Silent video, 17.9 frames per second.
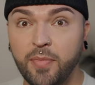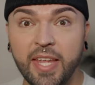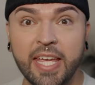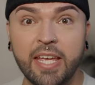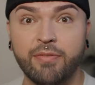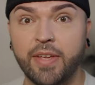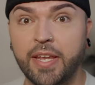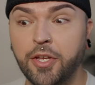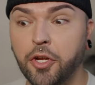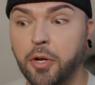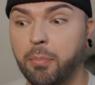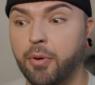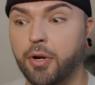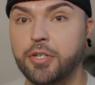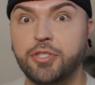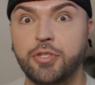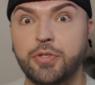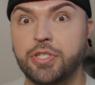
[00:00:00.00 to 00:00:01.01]
if in your
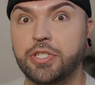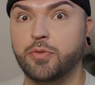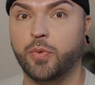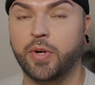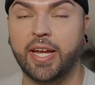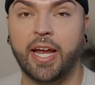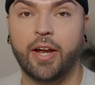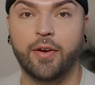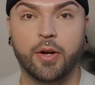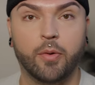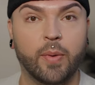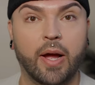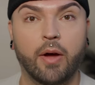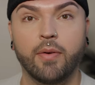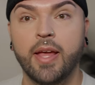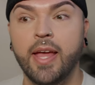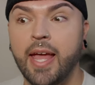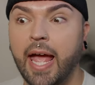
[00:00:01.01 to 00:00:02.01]
purse you just were carrying
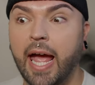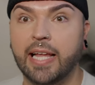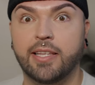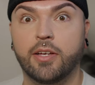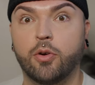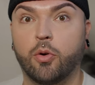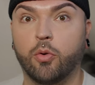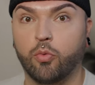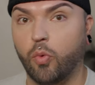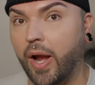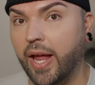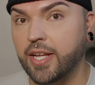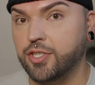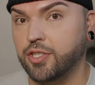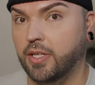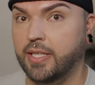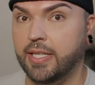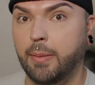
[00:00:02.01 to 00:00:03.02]
around a little
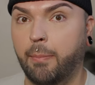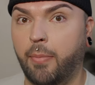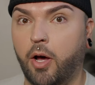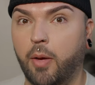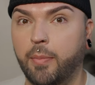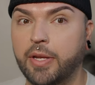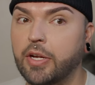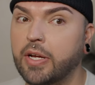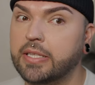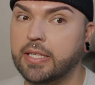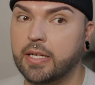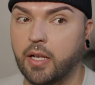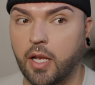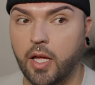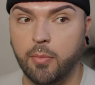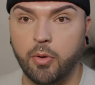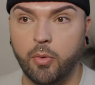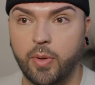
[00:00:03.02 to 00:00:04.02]
ranch lip balm and you're at the
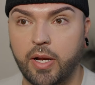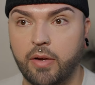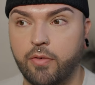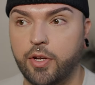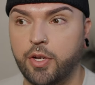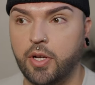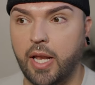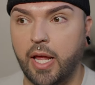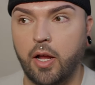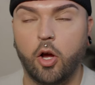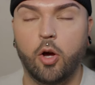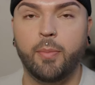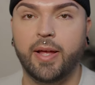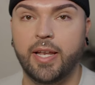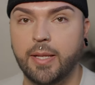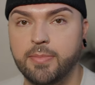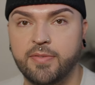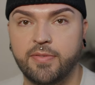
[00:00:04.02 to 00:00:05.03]
club or whatever and you're like oh
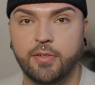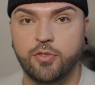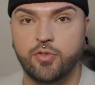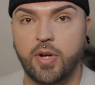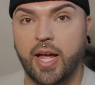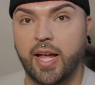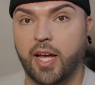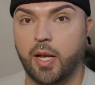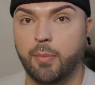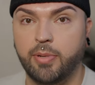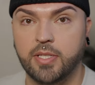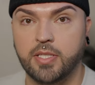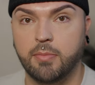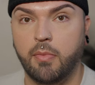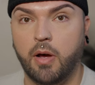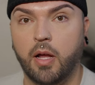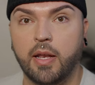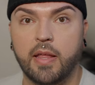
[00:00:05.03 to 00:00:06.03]
my lips feel dry i gotta put
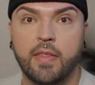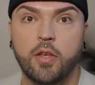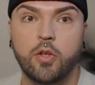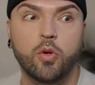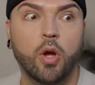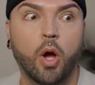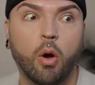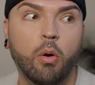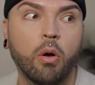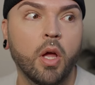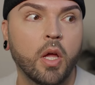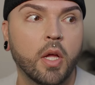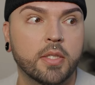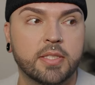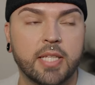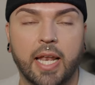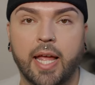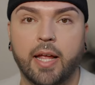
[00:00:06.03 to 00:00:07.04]
some on and then you go
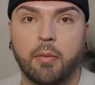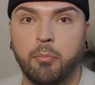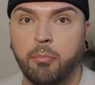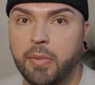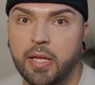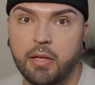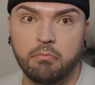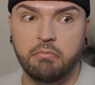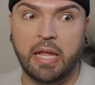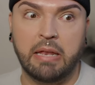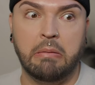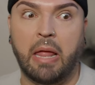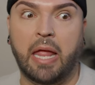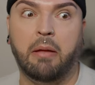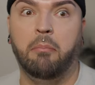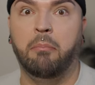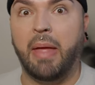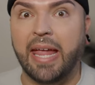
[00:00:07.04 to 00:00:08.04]
to like meet and
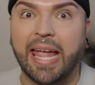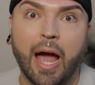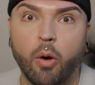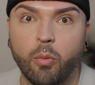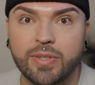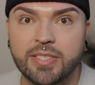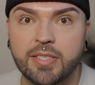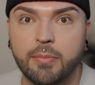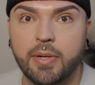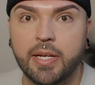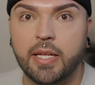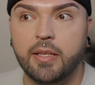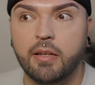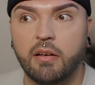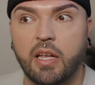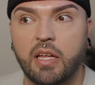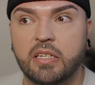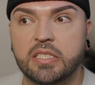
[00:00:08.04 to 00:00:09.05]
like make out with somebody and
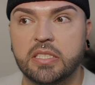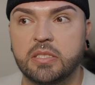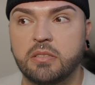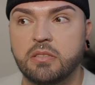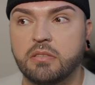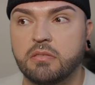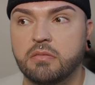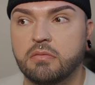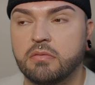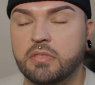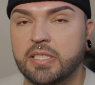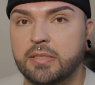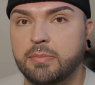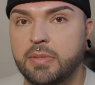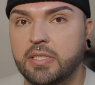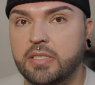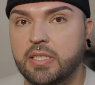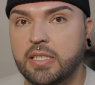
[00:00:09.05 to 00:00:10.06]
they're like oh this
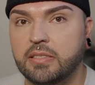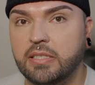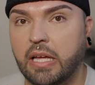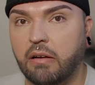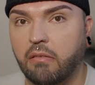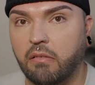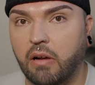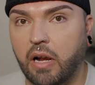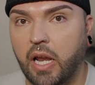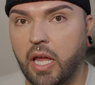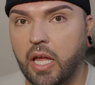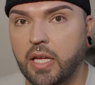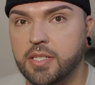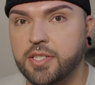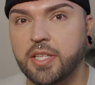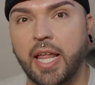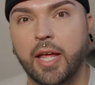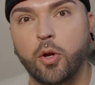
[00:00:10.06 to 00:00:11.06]
bitch tastes like
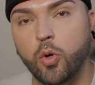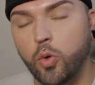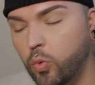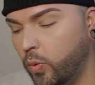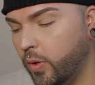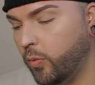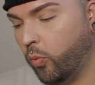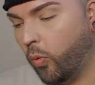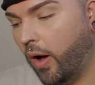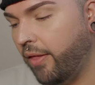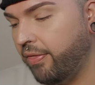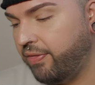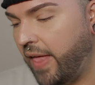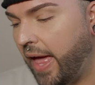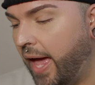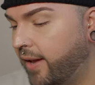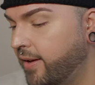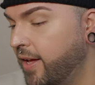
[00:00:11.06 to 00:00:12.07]
ranch like who would want
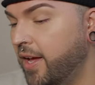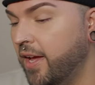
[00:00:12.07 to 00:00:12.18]
that